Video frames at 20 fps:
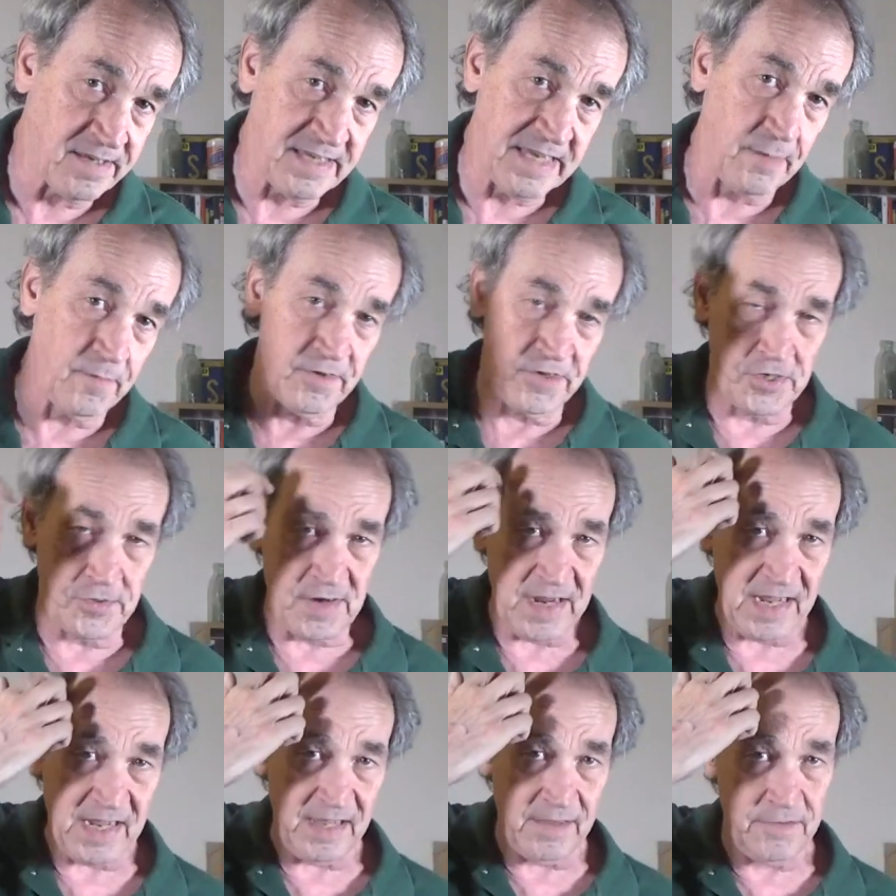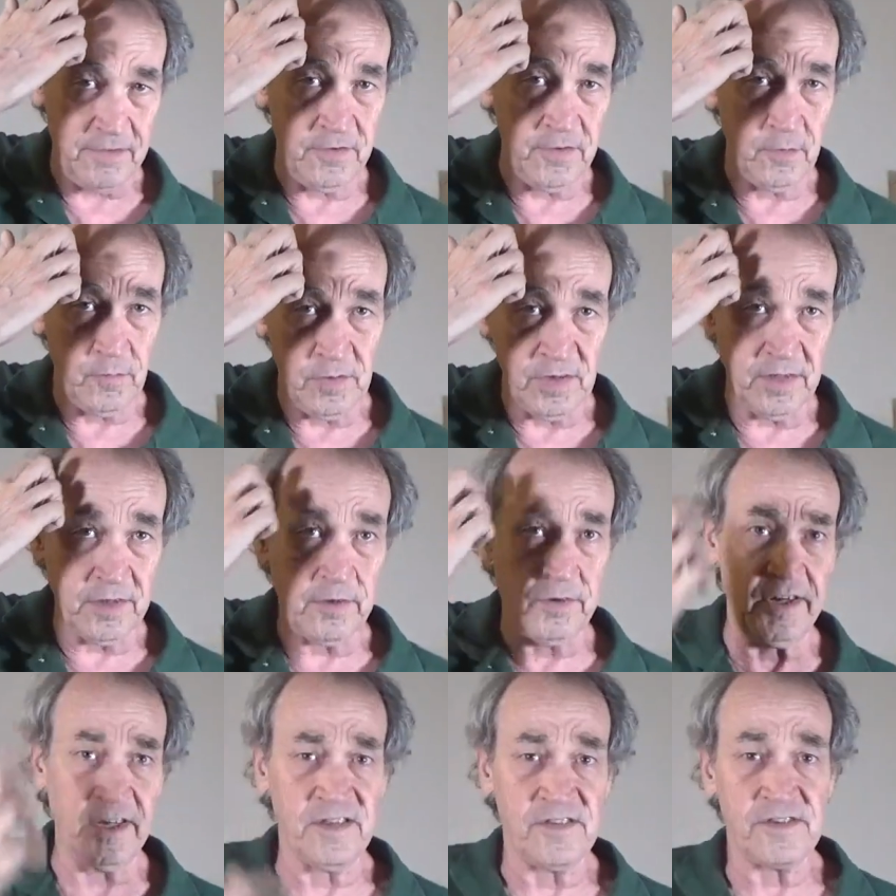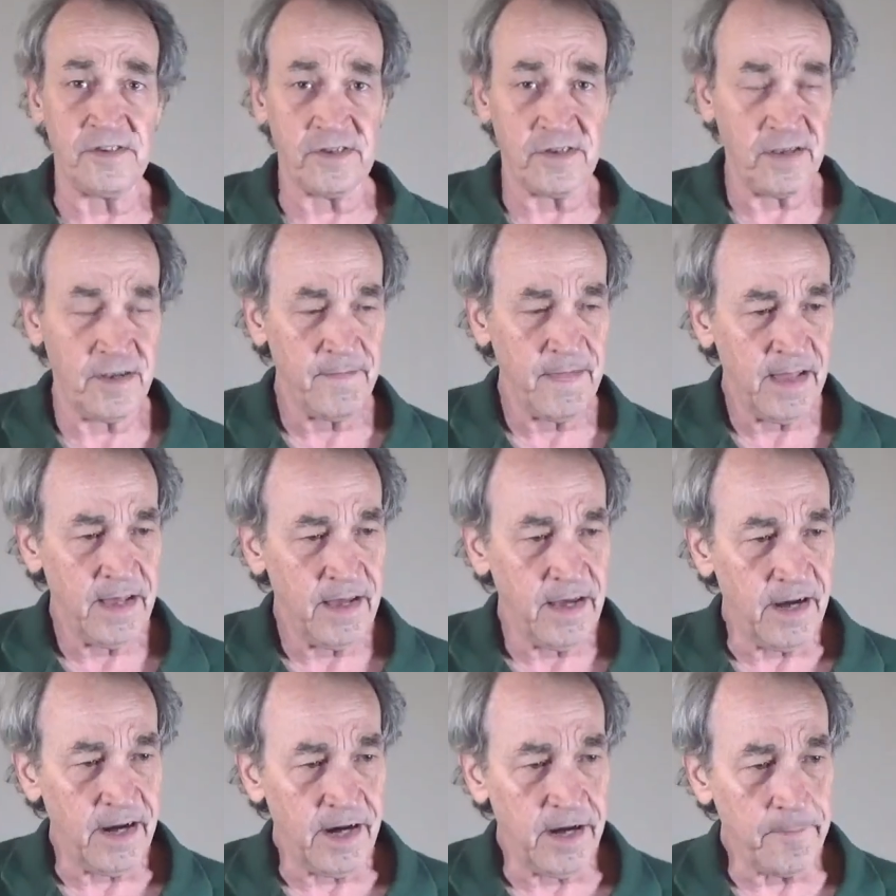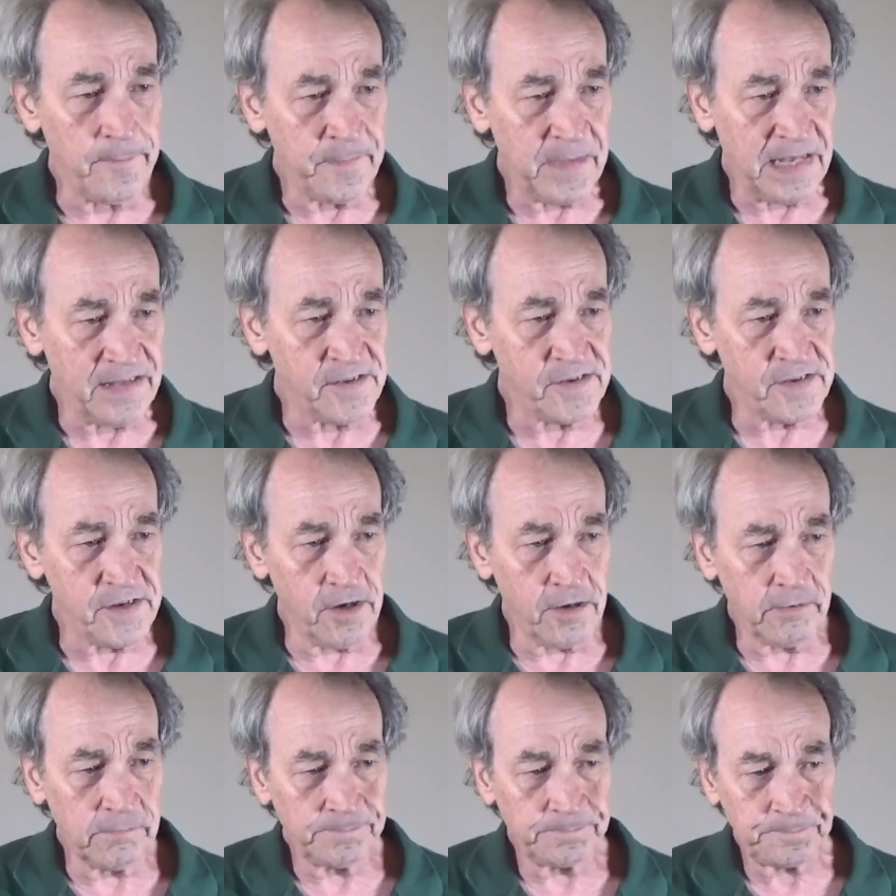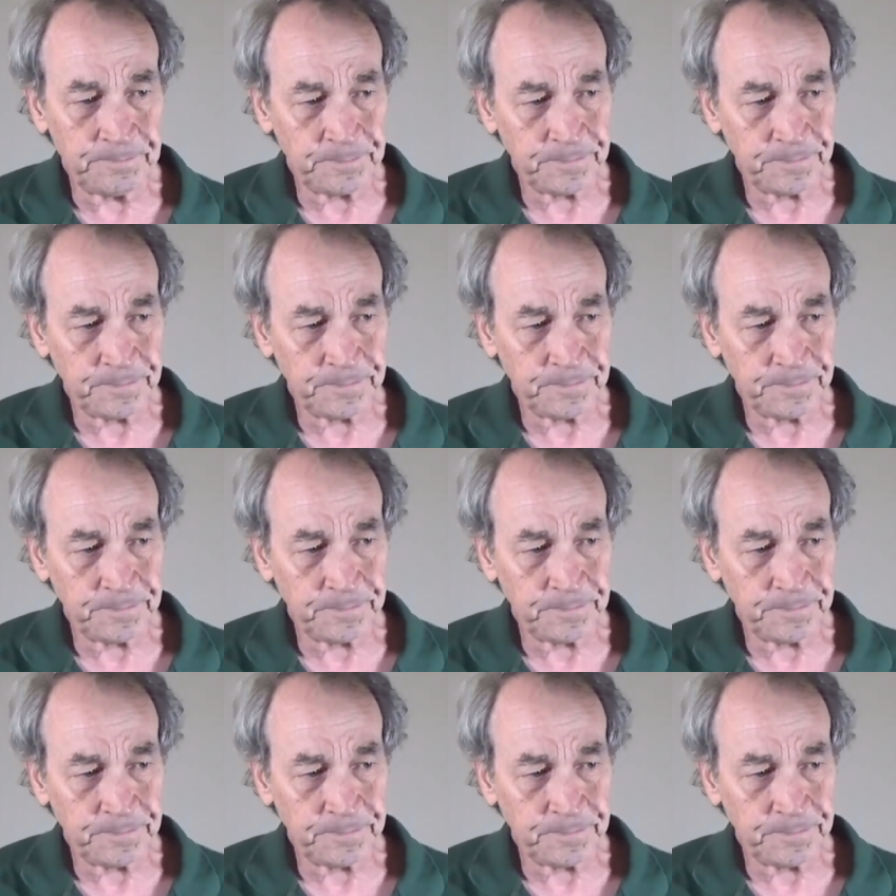they were trekking through the wilderness. And so